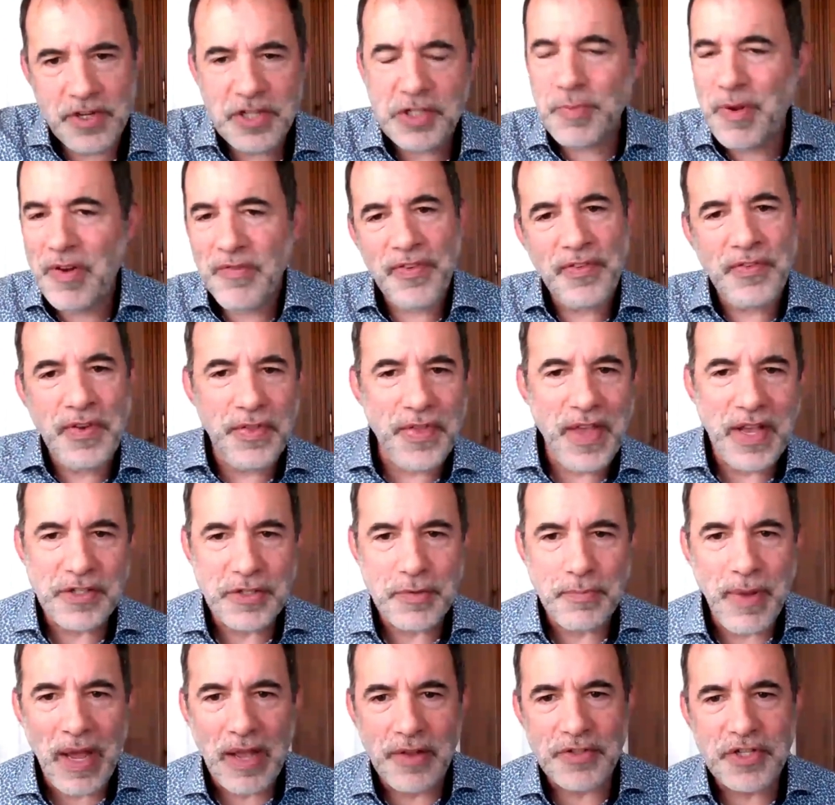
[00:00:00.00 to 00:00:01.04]
you spent
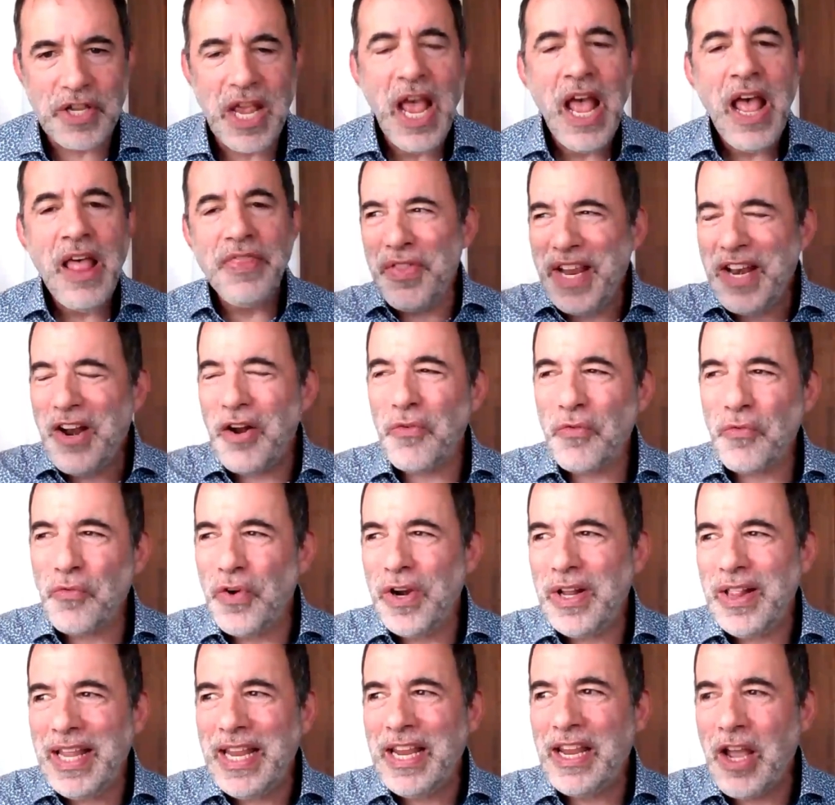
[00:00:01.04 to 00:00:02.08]
£50,000. They don't
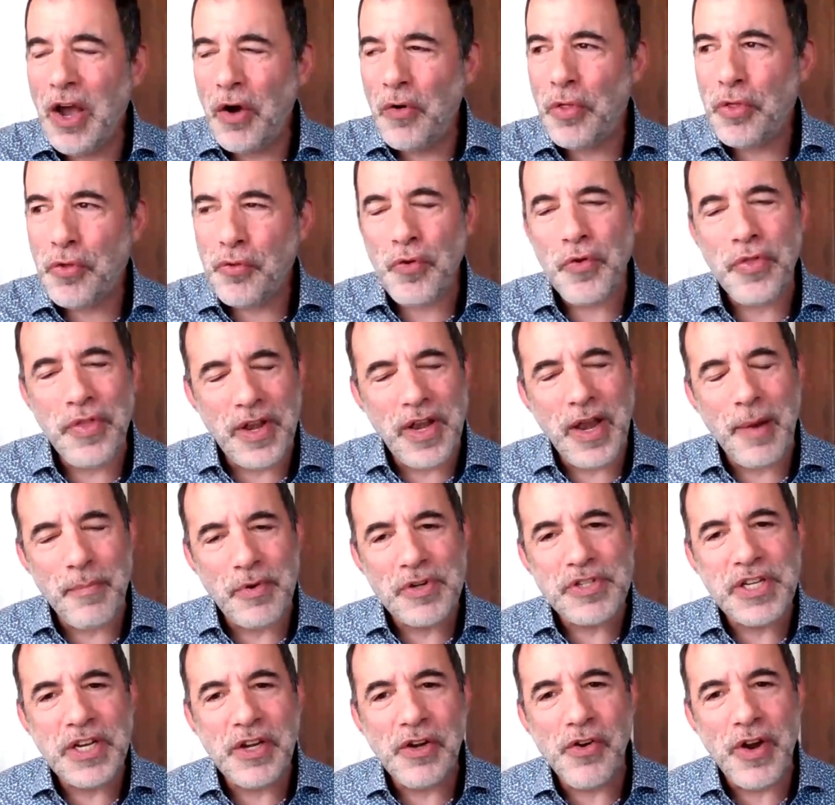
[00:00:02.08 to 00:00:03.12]
really go through the
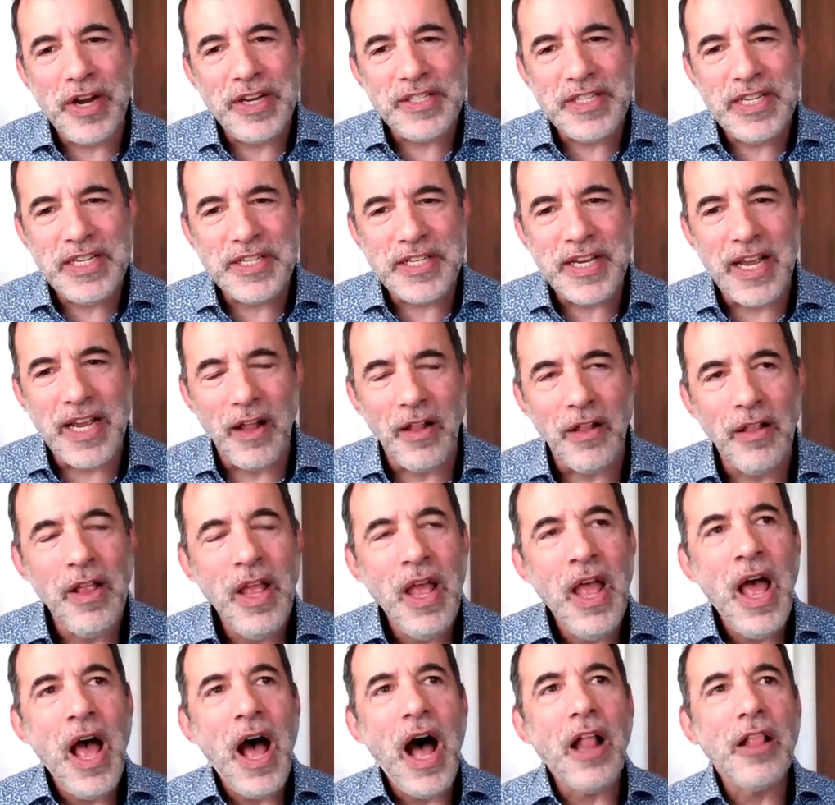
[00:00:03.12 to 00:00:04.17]
numbers in great detail.
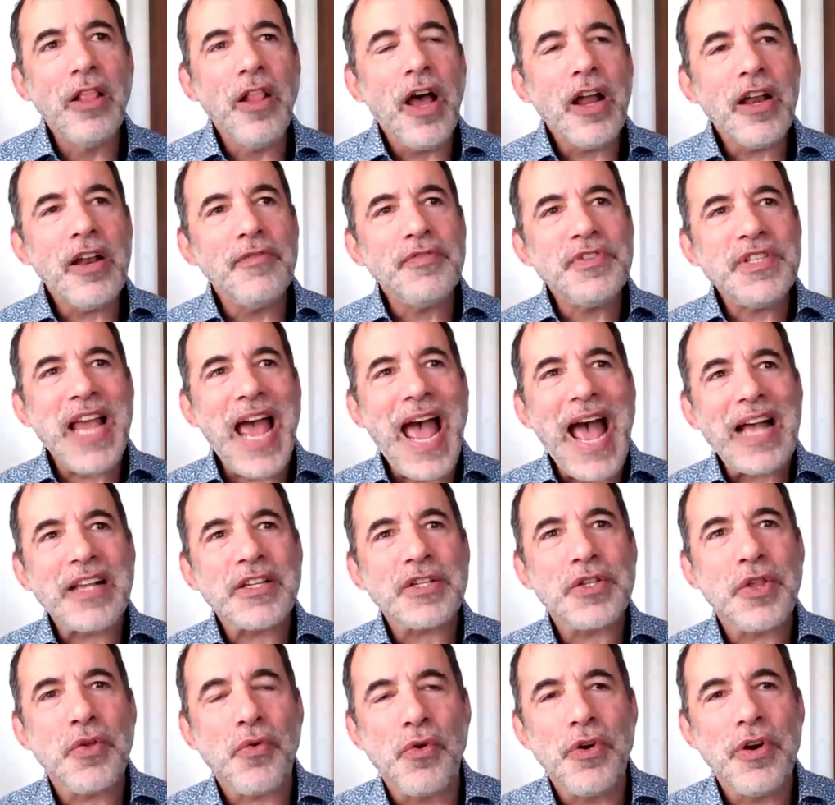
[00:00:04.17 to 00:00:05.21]
A lot of tax
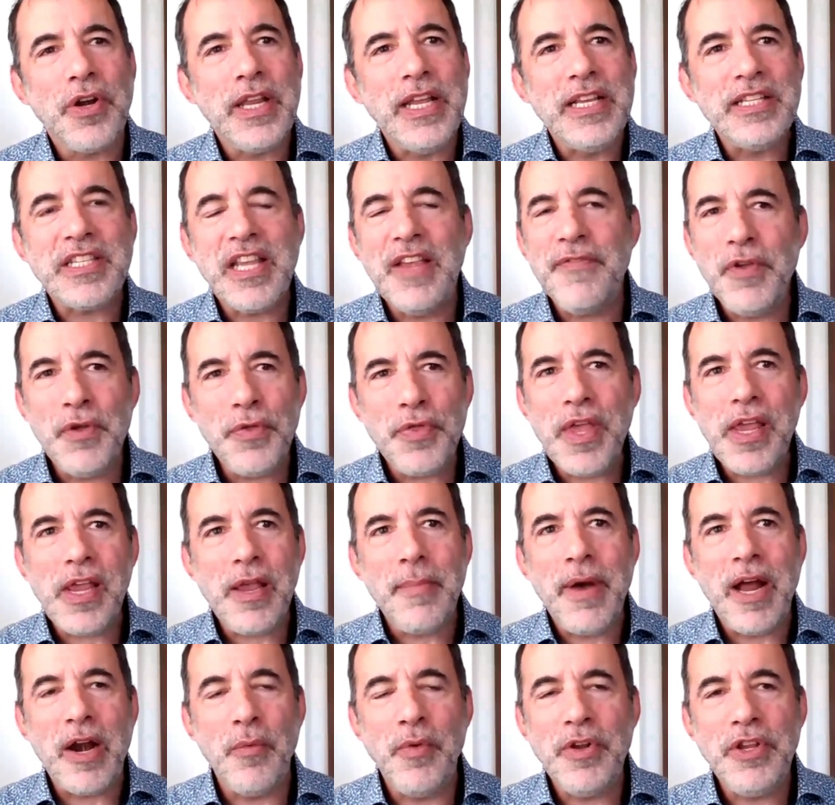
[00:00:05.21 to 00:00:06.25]
authorities, if you think
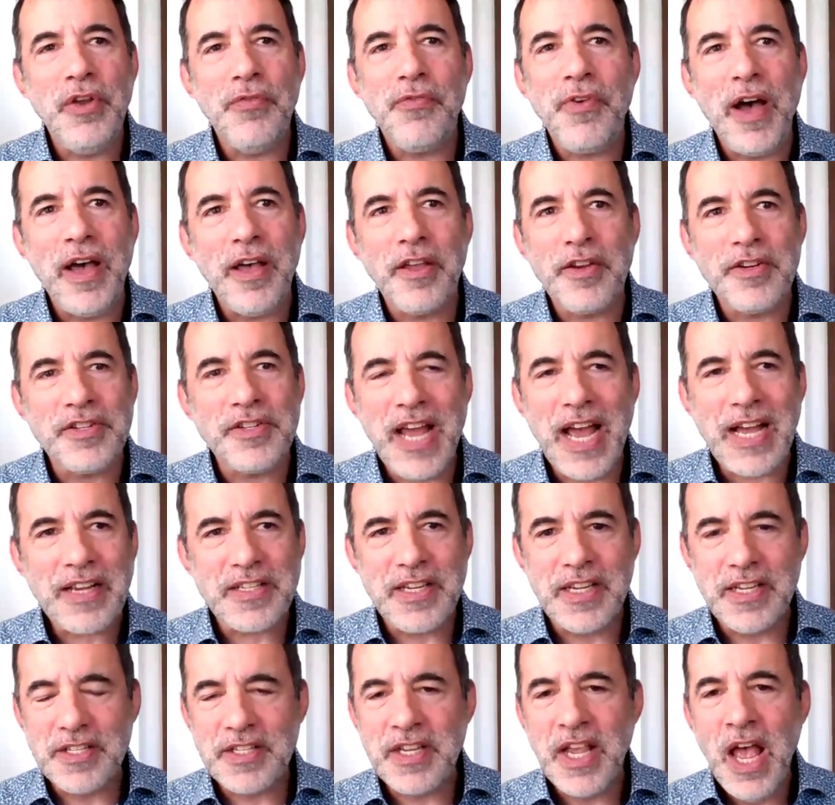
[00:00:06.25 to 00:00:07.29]
about it when you file your
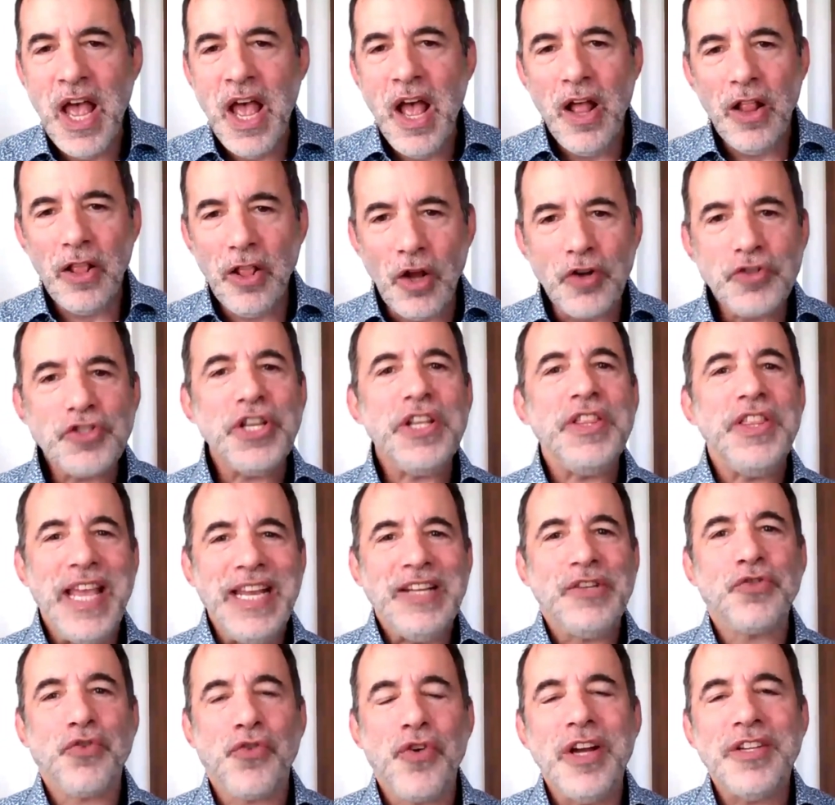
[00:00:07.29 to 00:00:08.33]
taxes, largely they
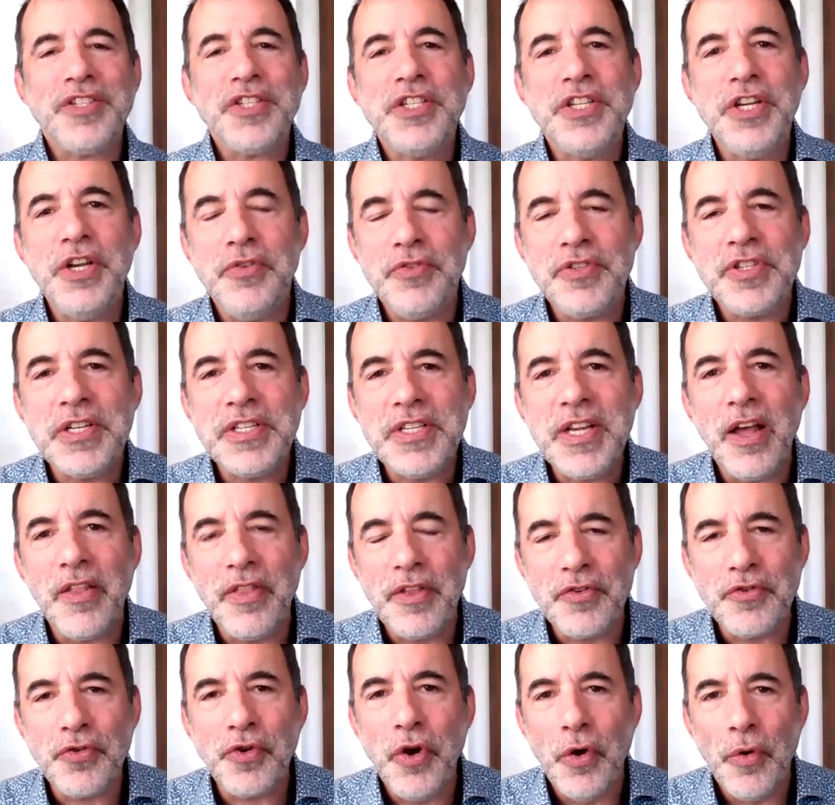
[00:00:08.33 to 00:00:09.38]
trust you to tell the
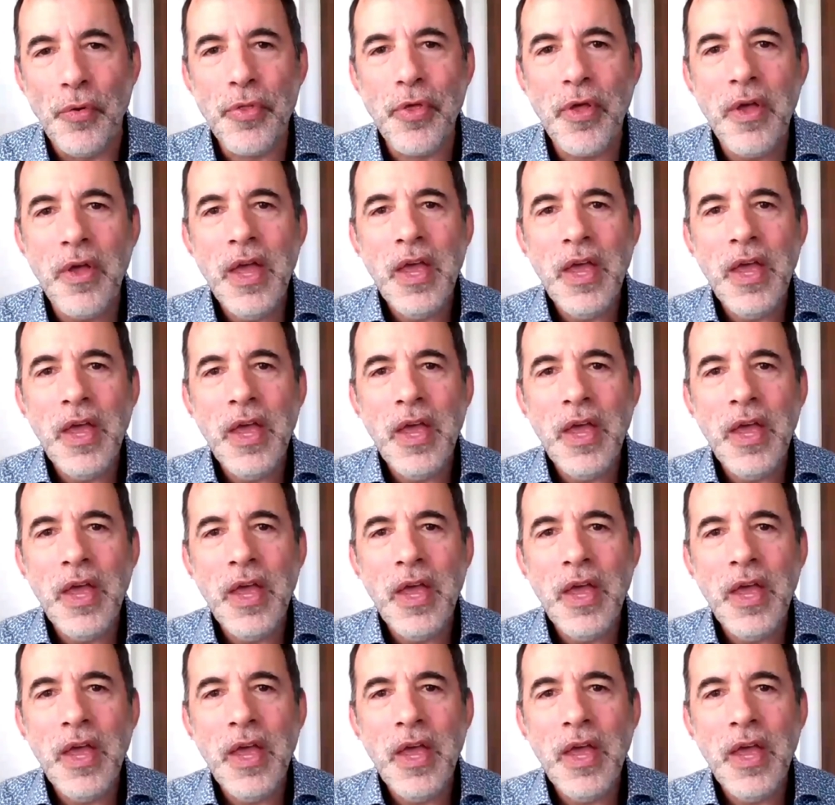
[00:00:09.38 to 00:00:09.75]
truth.